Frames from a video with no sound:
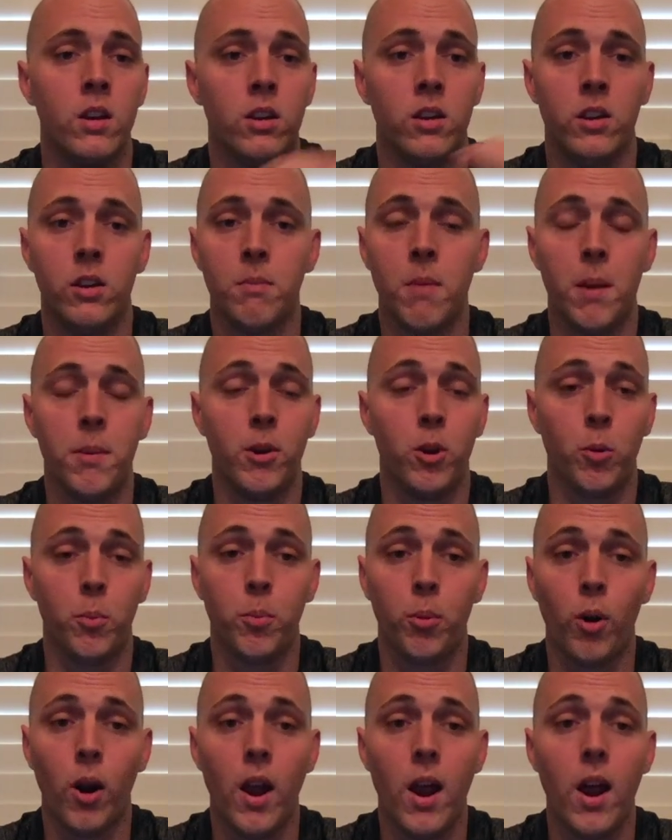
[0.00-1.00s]
you
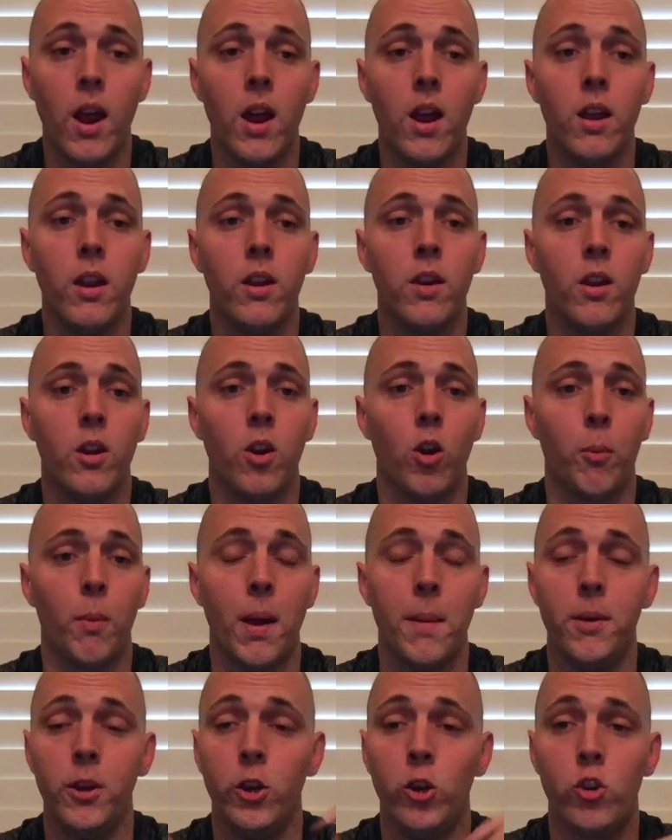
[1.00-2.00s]
pray, or
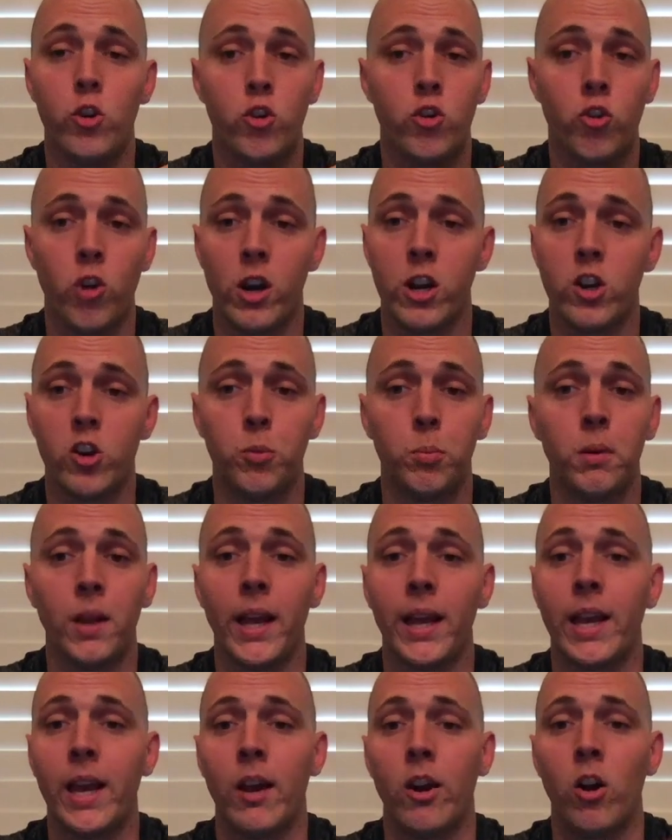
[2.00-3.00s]
maybe you just try to just
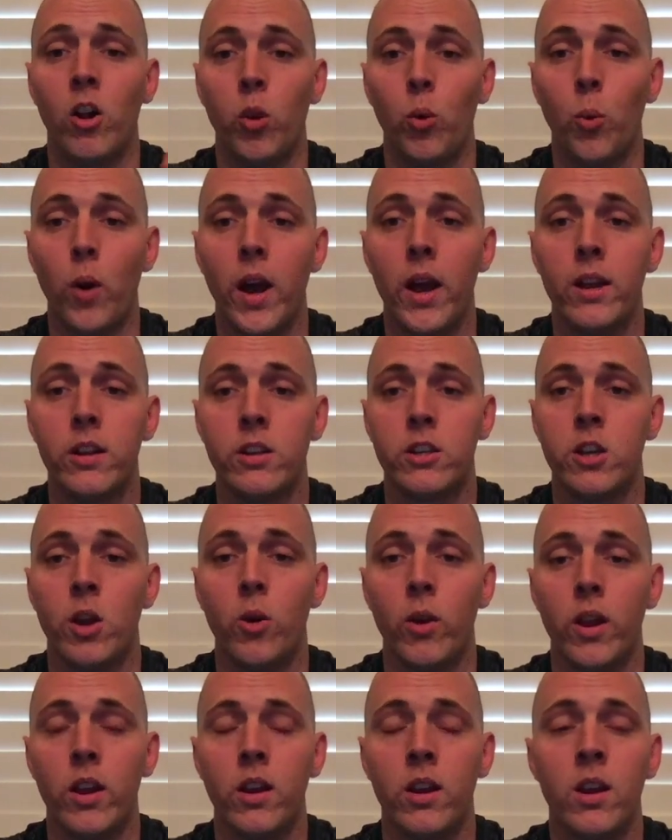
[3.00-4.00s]
blank out all the way and
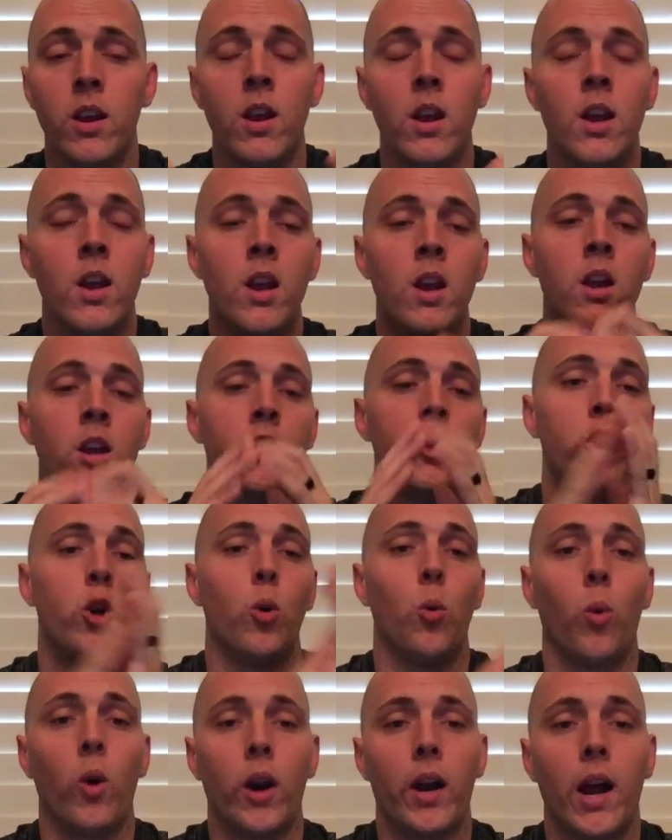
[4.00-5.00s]
zone in to
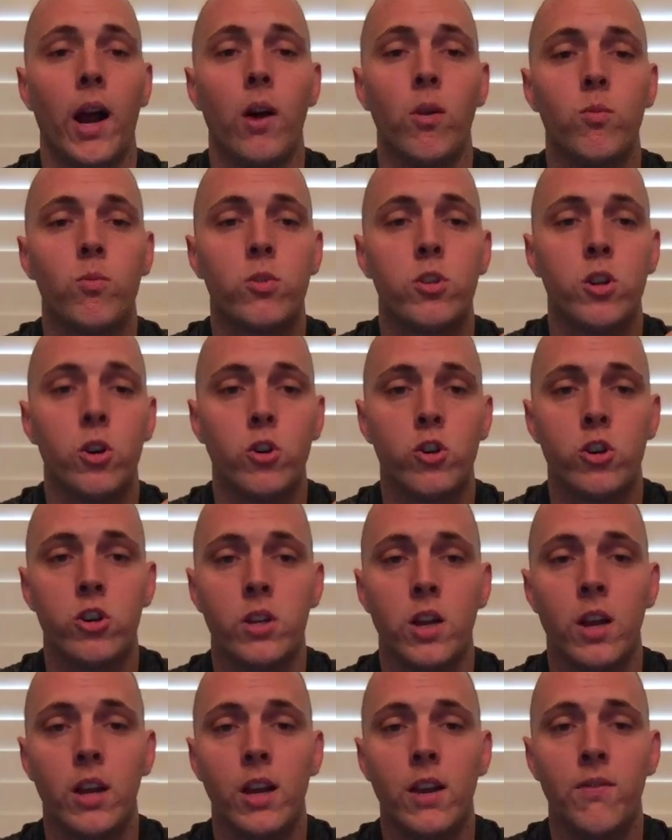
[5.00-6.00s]
your workout. So just
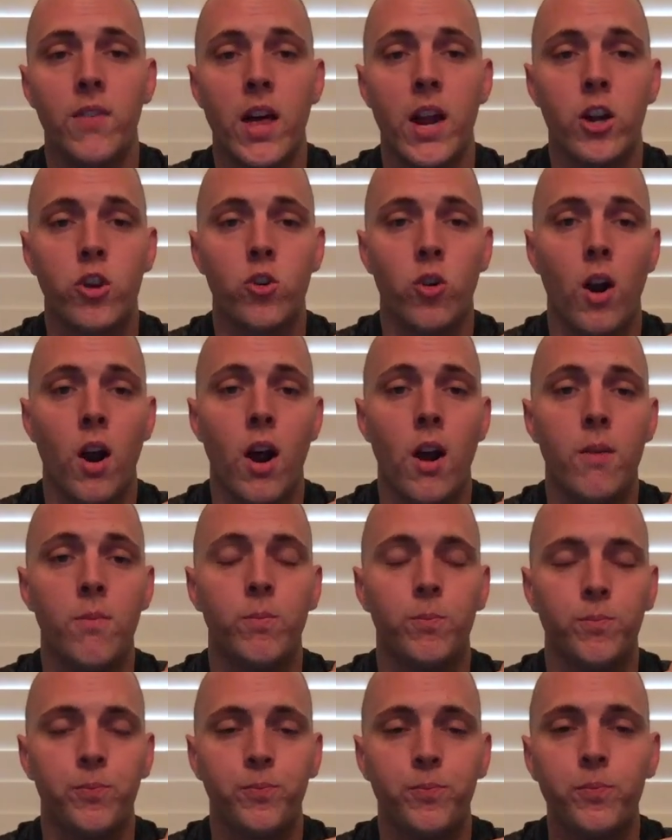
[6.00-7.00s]
give that a try.
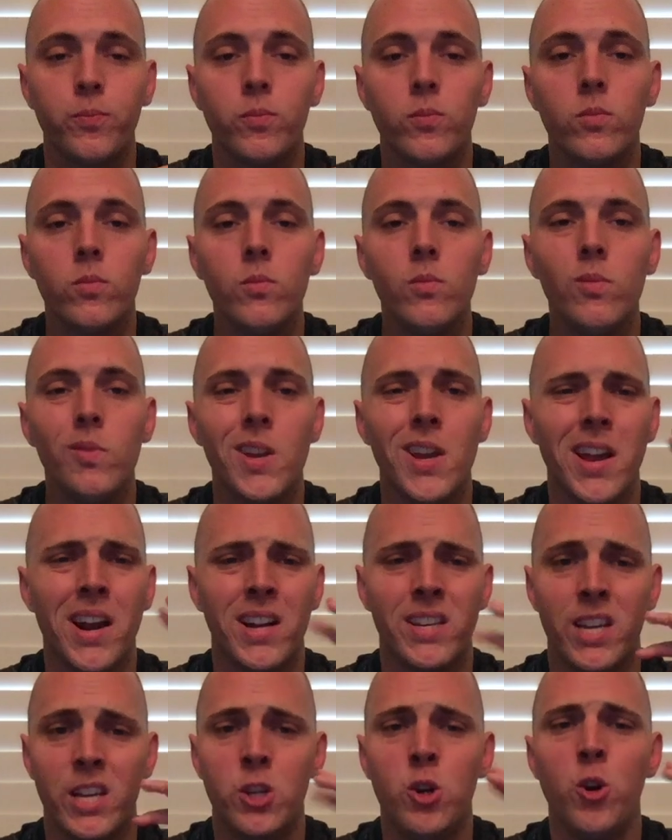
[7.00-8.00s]
And I
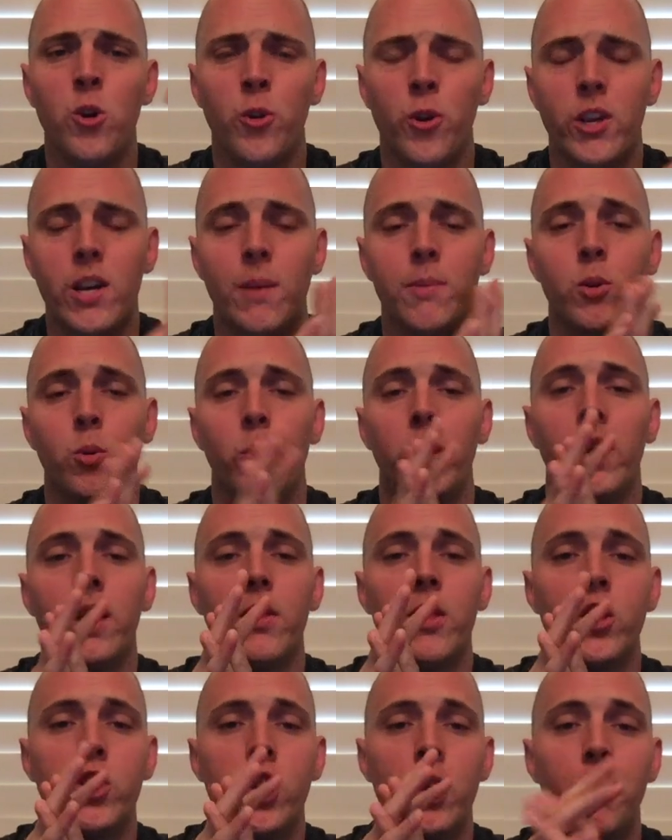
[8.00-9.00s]
say 2 to 3 times a week in
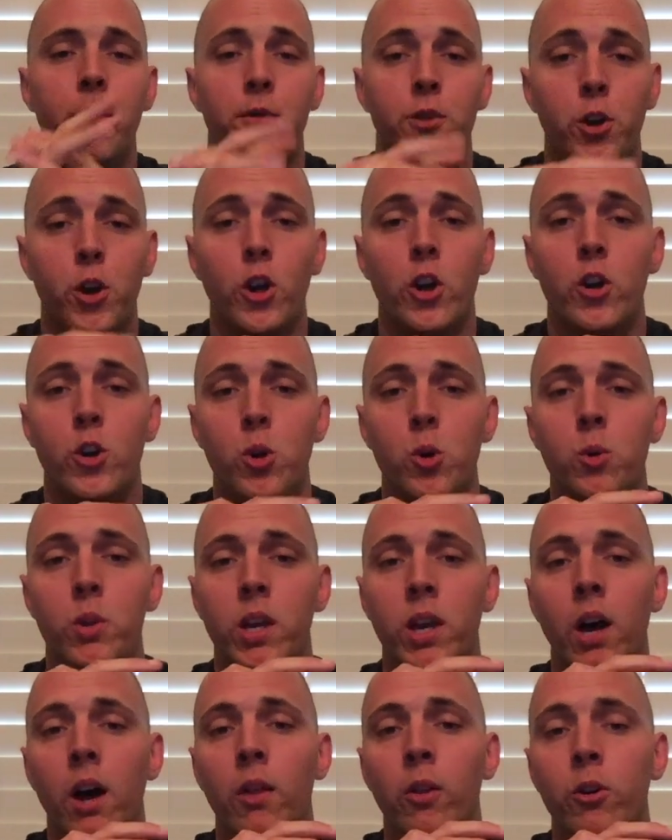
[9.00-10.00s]
the gym if you're going to do
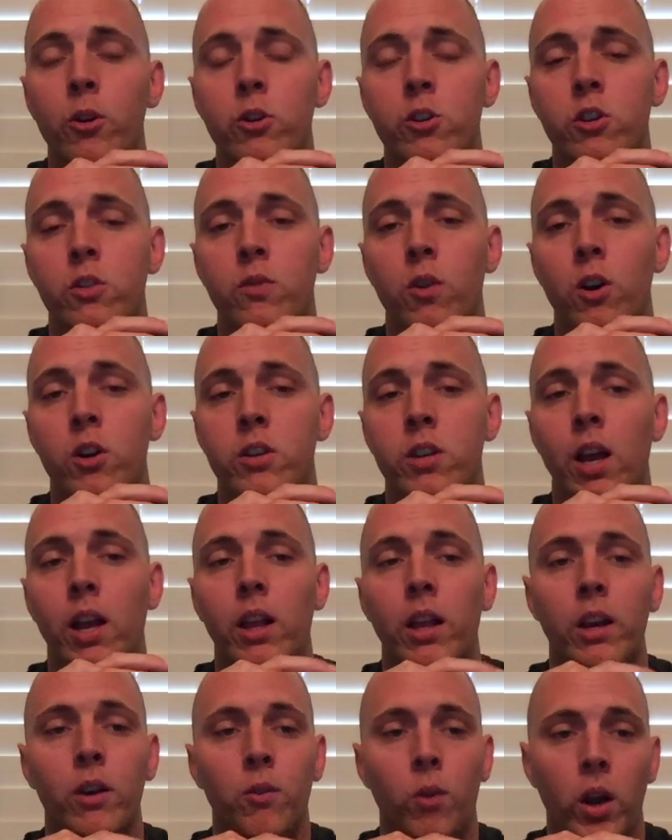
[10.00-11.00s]
the others as far as
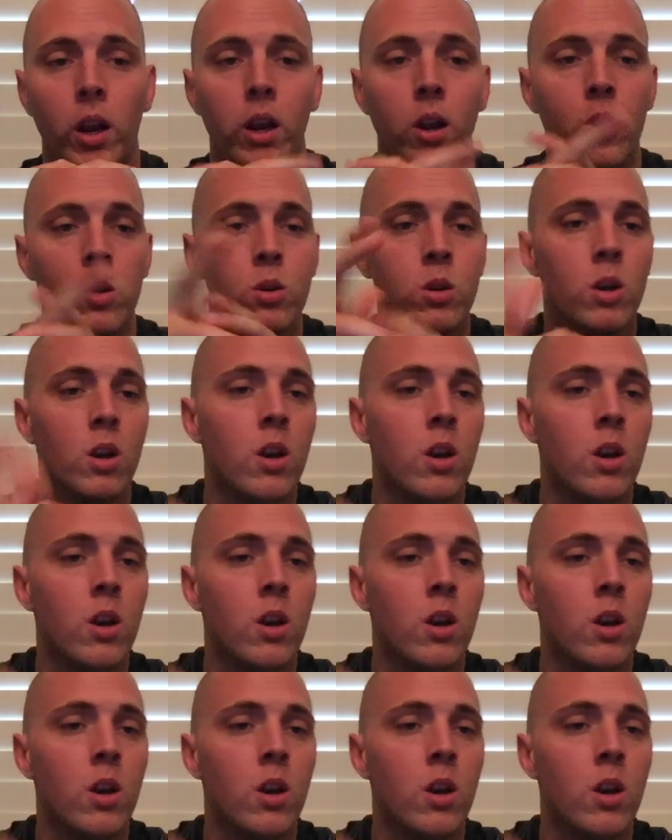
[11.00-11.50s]
cycling and running goes.